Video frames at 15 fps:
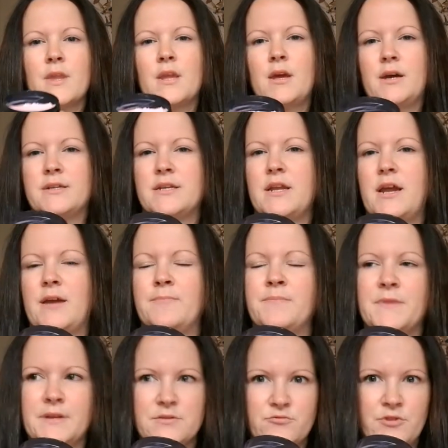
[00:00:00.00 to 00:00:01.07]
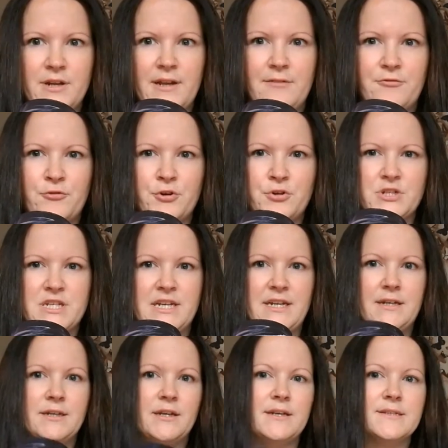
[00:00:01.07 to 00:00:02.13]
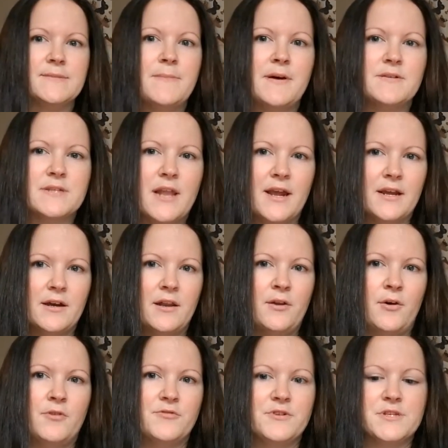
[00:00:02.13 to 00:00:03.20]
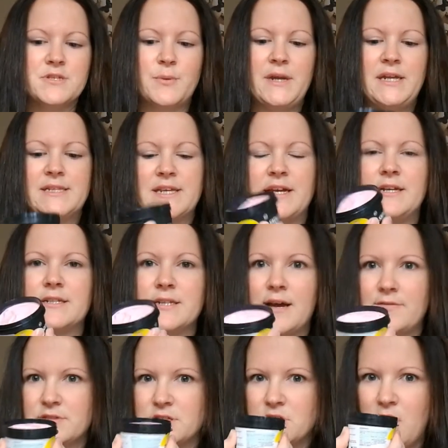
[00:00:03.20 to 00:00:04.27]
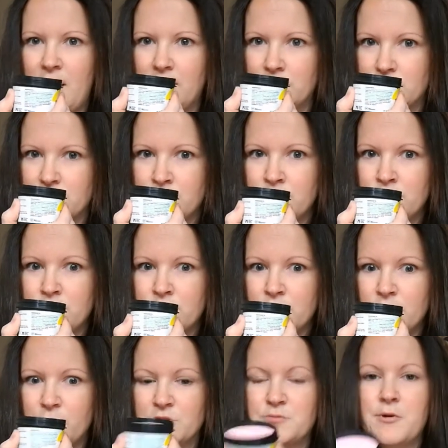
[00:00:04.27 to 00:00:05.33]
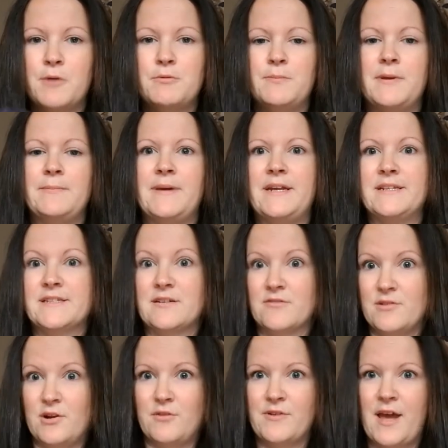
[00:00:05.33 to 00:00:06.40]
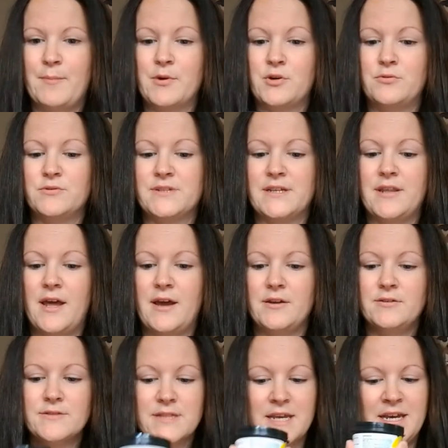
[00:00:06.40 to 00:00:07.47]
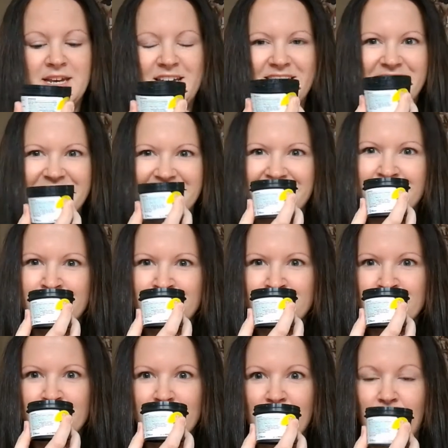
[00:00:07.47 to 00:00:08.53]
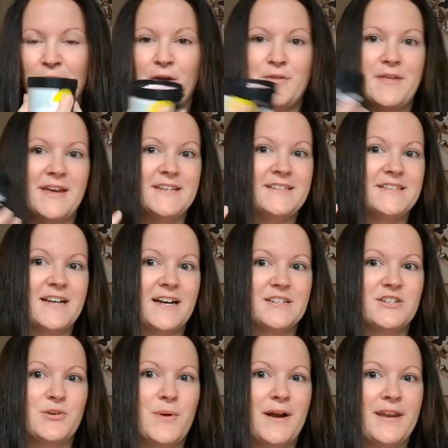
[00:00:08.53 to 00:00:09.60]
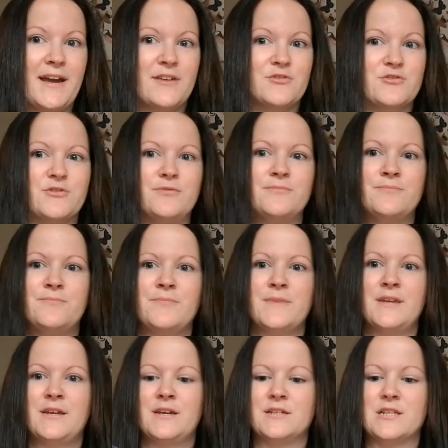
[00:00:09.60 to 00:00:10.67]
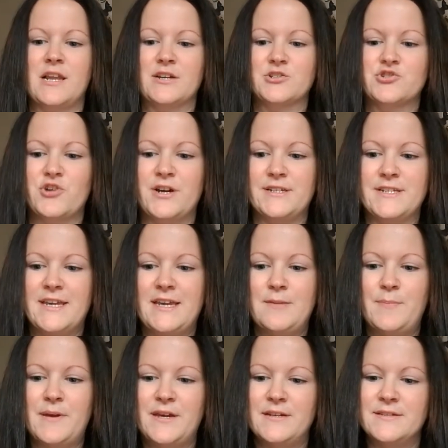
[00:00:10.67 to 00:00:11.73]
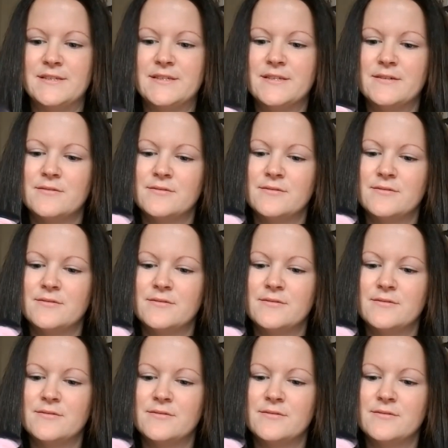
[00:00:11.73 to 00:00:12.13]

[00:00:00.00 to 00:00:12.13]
I don't know, it's really fruity. It smells like a lot of the sweets I used to have as a child, which probably means there are a lot of chemicals in those. Although this is actually quite natural because Lush tried to keep it as